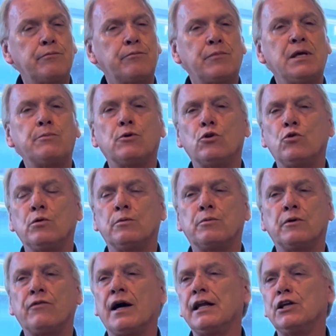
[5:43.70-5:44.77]
people who were
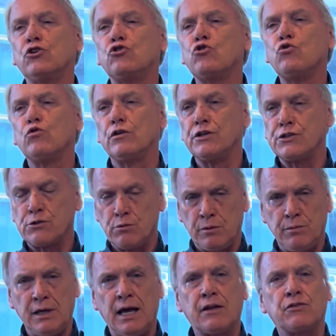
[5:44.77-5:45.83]
providing tours would
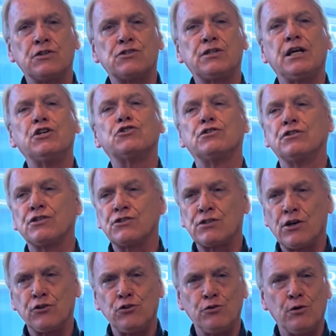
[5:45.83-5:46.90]
be at the station to
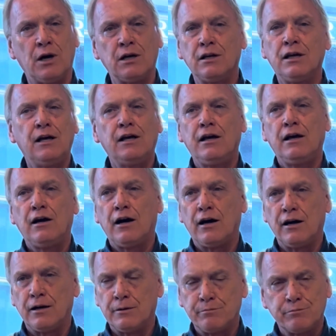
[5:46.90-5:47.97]
sell you
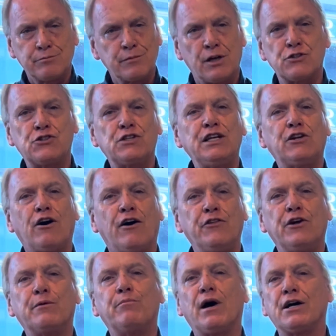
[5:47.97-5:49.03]
a seat on
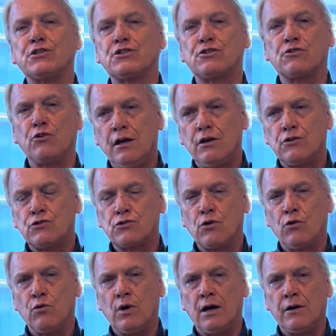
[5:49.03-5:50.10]
their bus.
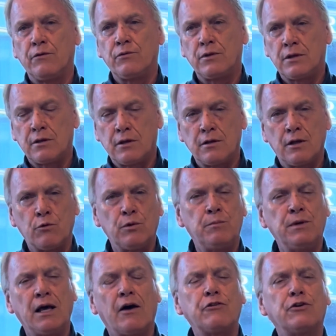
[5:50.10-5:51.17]
So there would
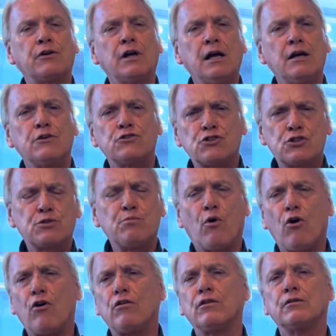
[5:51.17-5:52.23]
be other
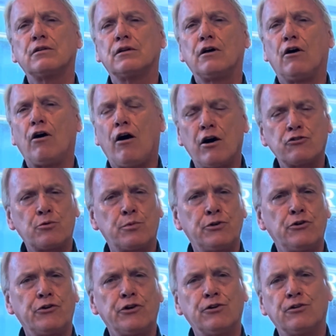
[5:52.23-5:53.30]
small
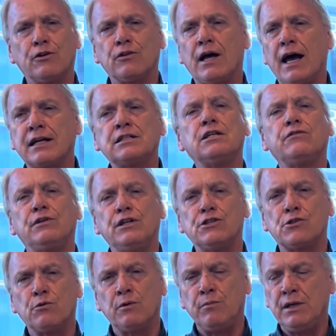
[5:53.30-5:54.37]
entrepreneurial activities
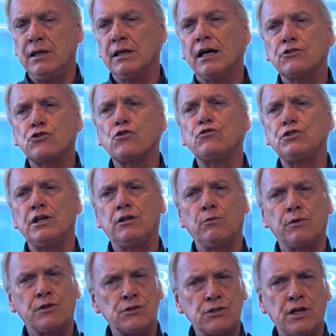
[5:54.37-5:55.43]
that would be associated
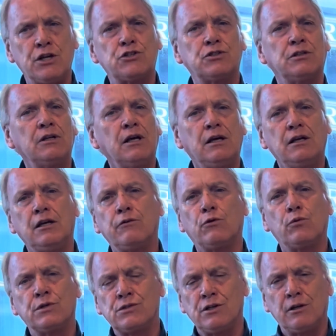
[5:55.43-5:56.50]
with the station if it
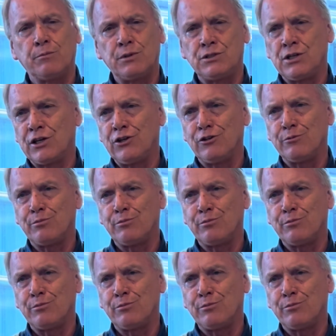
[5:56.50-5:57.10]
was in a particular